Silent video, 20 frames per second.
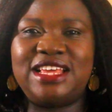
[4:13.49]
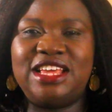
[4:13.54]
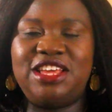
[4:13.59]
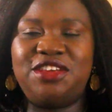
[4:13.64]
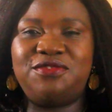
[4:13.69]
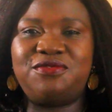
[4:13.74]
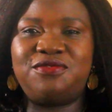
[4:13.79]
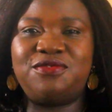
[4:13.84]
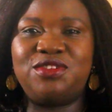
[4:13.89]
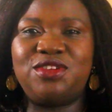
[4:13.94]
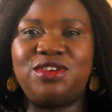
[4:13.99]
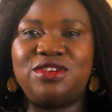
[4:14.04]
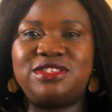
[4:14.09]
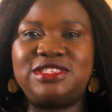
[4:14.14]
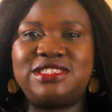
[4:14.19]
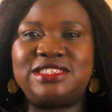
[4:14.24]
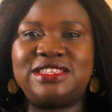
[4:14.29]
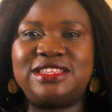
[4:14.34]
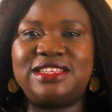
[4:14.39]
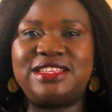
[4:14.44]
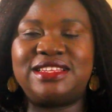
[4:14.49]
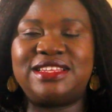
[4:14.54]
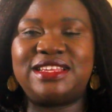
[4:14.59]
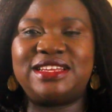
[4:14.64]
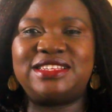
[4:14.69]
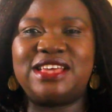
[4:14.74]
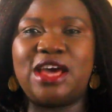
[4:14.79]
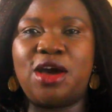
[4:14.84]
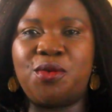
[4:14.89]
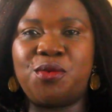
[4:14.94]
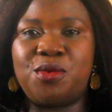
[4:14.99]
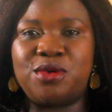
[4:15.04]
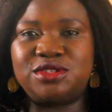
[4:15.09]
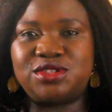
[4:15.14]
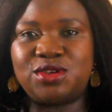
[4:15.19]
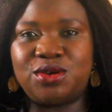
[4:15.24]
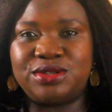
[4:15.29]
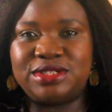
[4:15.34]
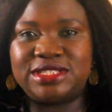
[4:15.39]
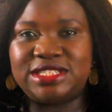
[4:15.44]
if not that I was
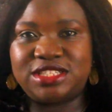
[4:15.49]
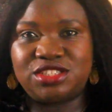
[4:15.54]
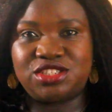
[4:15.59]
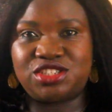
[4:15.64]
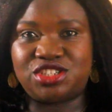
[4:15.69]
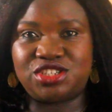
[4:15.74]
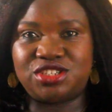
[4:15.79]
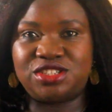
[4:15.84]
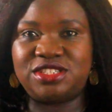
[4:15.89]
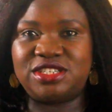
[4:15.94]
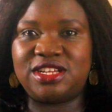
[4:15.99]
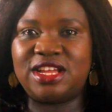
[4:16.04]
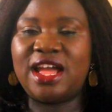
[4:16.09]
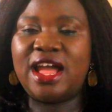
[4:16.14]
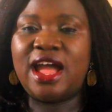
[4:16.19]
on this journey,